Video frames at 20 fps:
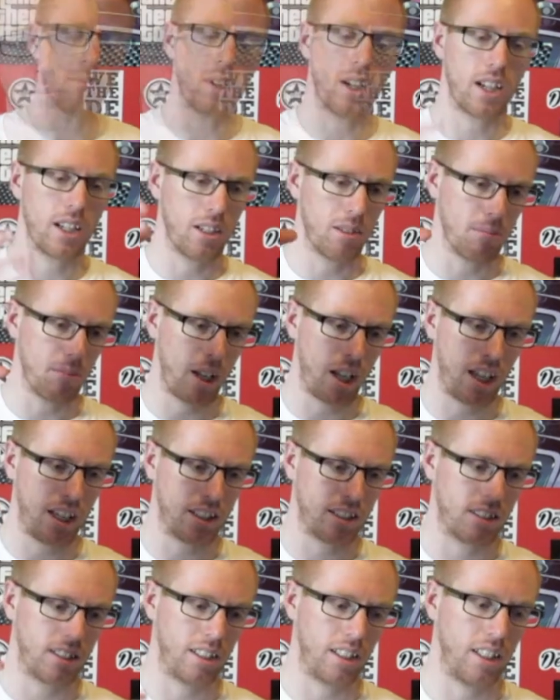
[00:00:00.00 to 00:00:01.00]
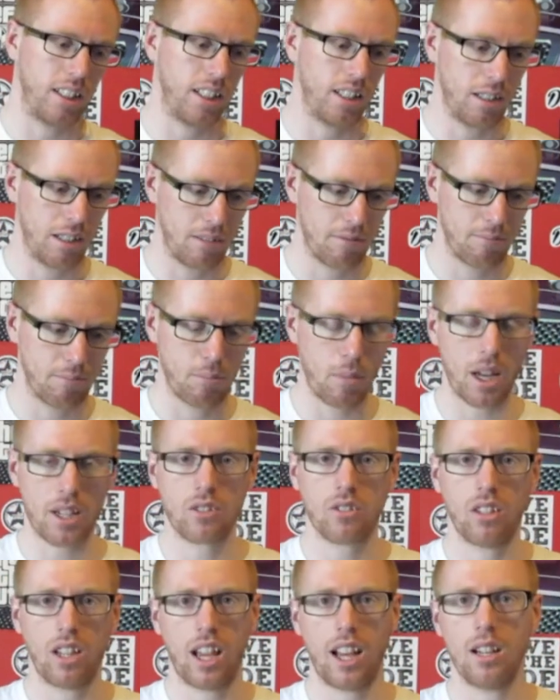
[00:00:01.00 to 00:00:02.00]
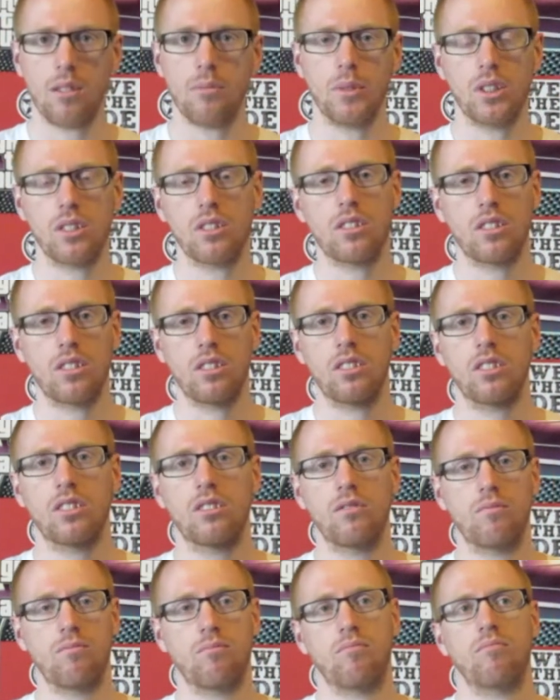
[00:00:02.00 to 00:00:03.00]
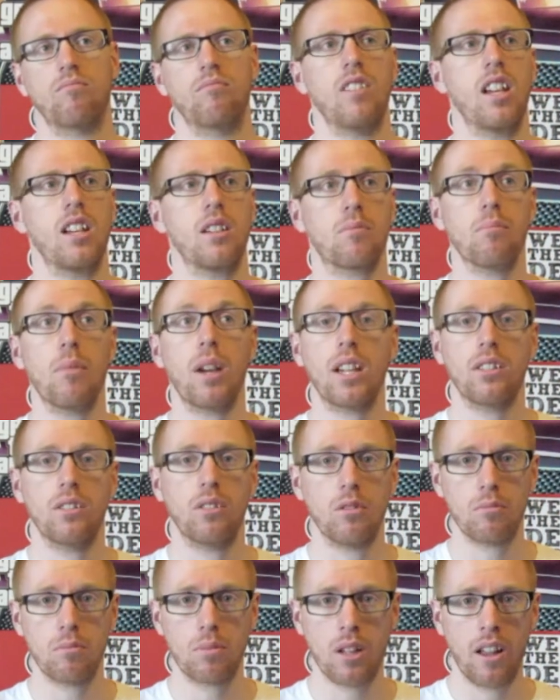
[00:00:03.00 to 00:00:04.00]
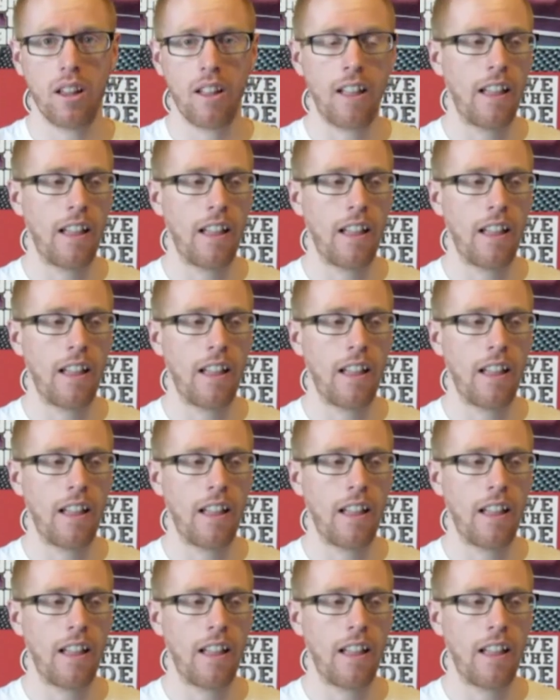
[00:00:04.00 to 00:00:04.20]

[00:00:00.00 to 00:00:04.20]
Vibranium is the metal element that is made up,